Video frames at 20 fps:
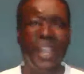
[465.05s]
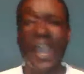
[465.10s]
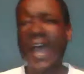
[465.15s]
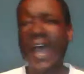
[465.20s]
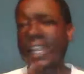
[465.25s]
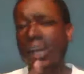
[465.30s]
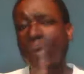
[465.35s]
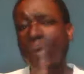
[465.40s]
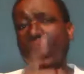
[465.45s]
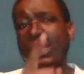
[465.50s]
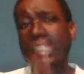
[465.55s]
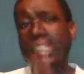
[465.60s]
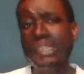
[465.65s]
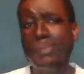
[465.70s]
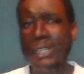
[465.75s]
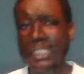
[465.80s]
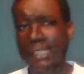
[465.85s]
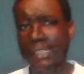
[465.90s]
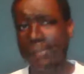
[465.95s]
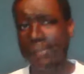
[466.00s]
And I want to
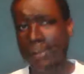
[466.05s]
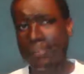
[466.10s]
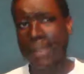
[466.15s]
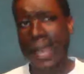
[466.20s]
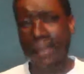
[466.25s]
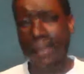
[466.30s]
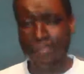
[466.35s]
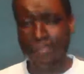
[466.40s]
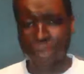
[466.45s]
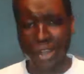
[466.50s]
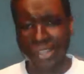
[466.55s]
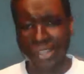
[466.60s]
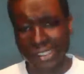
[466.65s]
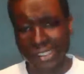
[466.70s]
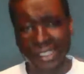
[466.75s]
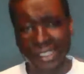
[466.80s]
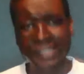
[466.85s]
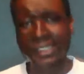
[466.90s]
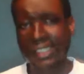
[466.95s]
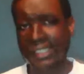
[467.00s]
speak to my black brothers
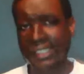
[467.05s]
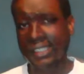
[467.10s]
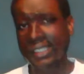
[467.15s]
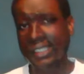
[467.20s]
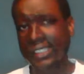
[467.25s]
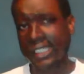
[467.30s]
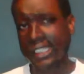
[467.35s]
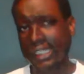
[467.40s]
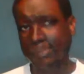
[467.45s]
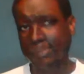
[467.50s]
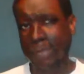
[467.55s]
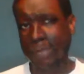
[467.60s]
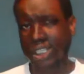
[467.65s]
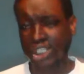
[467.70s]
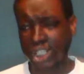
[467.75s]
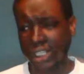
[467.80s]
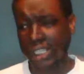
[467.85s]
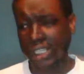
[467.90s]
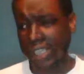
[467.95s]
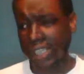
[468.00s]
and sisters
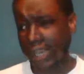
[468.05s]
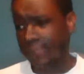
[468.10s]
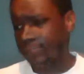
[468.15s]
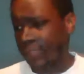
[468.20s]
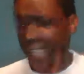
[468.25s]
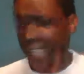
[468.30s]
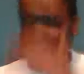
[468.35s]
especially, yeah?